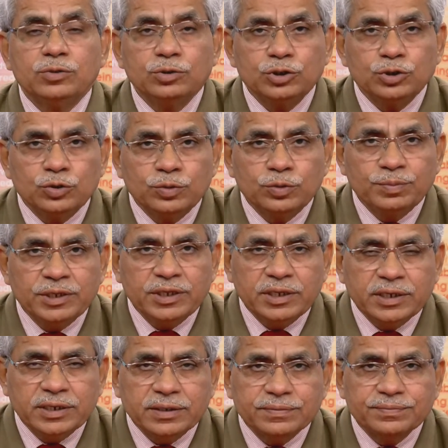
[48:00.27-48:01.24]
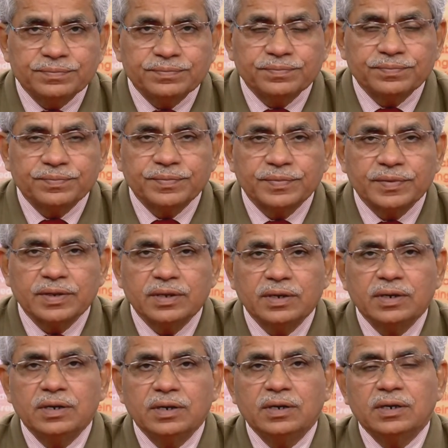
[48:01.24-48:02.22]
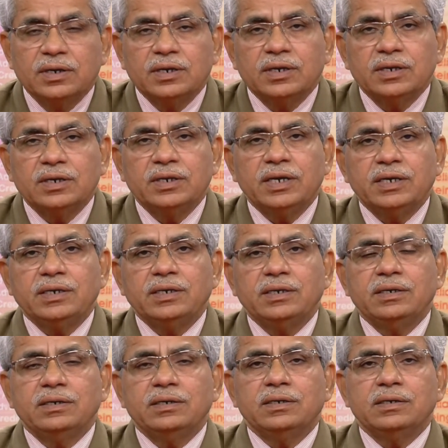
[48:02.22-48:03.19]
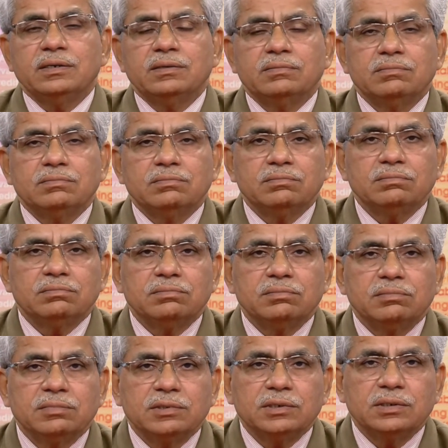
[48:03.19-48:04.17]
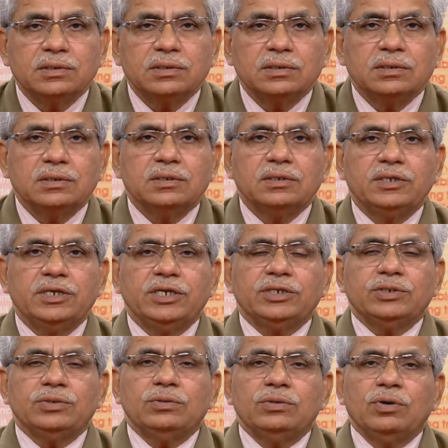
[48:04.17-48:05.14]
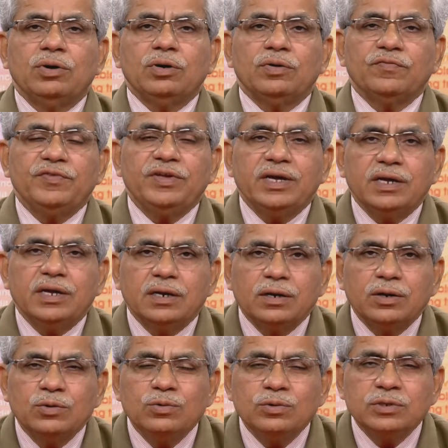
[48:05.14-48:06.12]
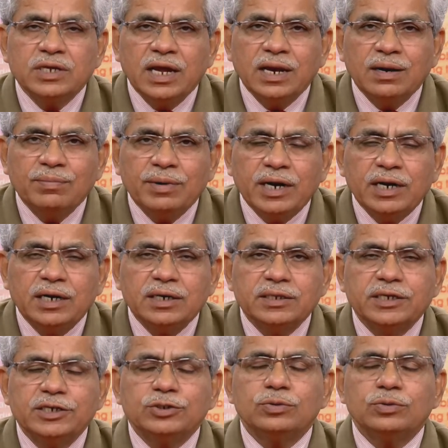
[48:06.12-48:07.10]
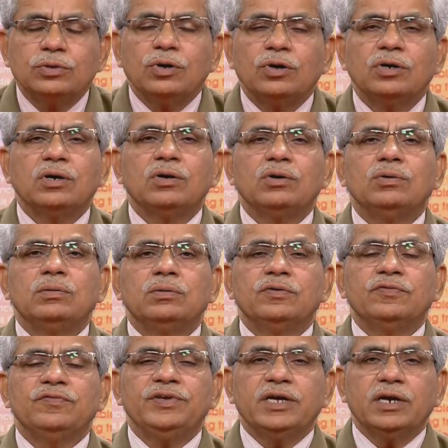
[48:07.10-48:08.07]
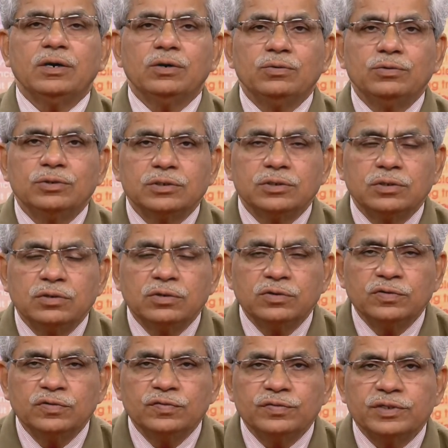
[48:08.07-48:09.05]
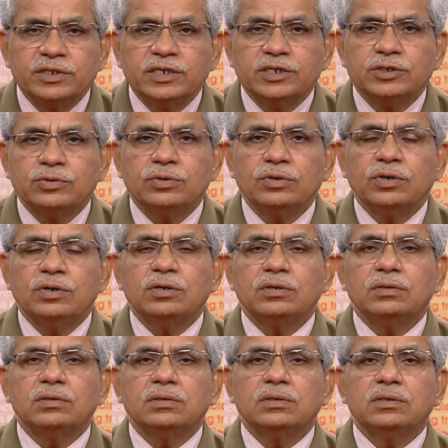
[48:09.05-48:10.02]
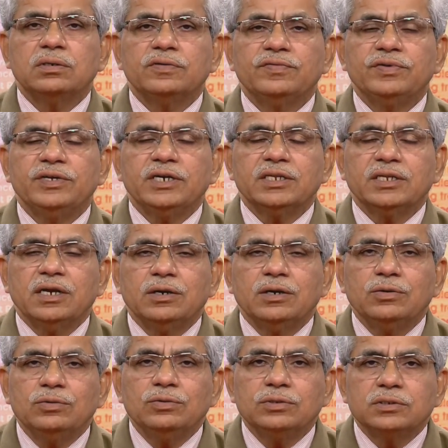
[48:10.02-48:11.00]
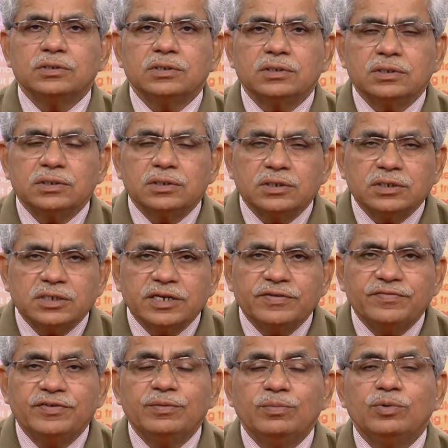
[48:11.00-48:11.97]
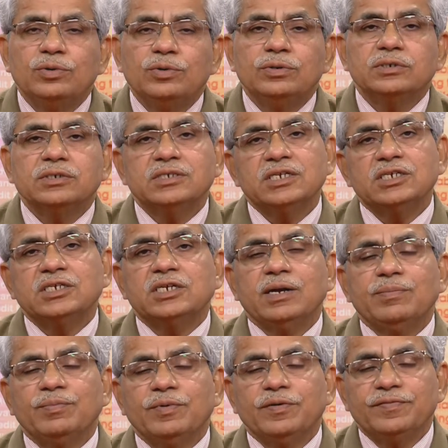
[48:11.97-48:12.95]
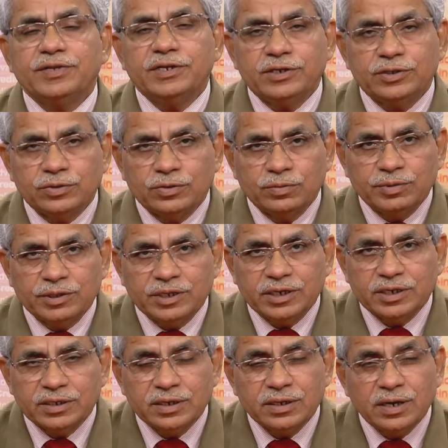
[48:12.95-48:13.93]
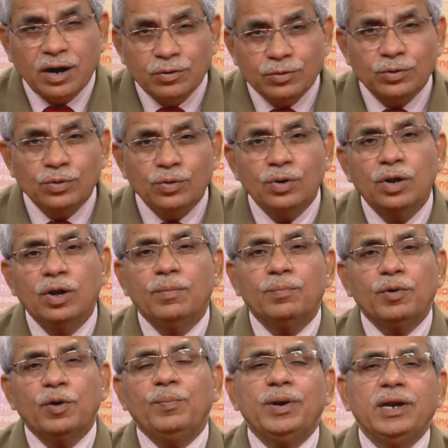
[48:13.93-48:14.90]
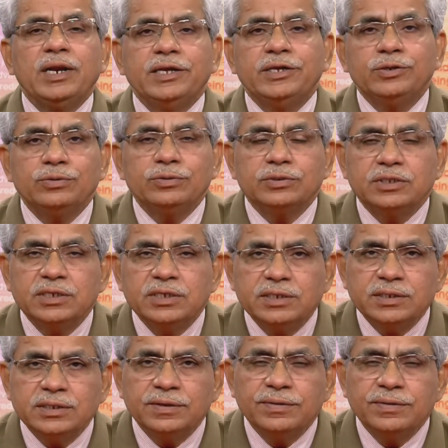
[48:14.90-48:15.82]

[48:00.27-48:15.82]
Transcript: should be there, that they should not wear loose helmet, they should not wear loose gloves, they should not wear the loose safety boots. Such type of things should be there, that how to properly use these